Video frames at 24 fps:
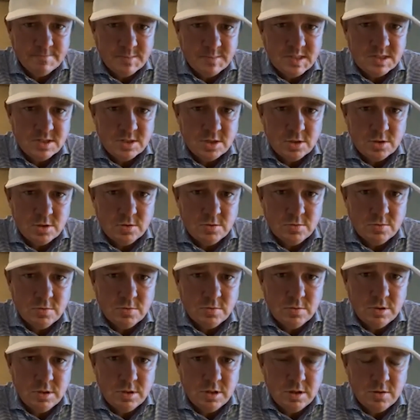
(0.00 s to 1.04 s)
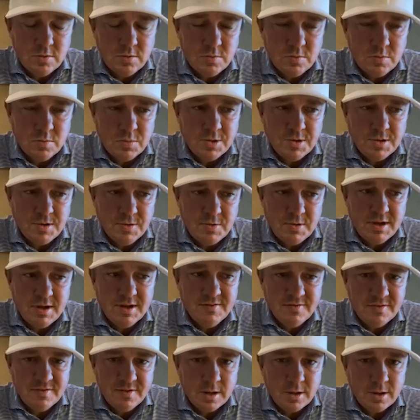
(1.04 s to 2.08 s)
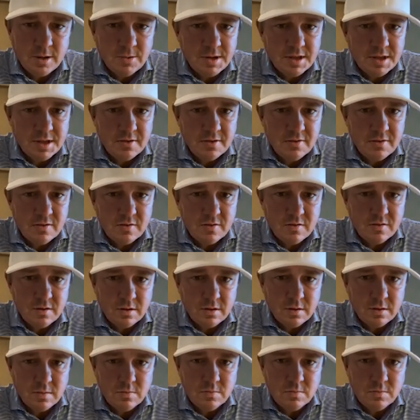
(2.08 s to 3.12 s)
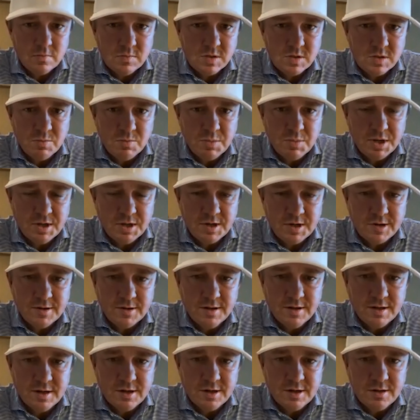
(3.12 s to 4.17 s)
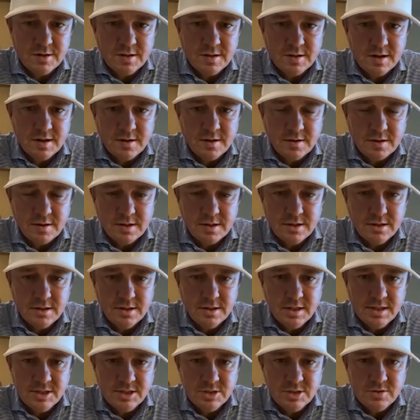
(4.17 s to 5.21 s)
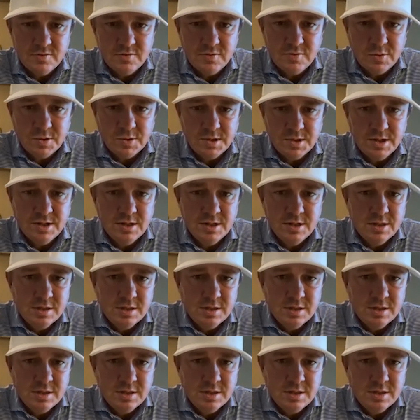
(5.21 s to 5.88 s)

So, pretty wide fairways, some bunkering here and there that you need to avoid.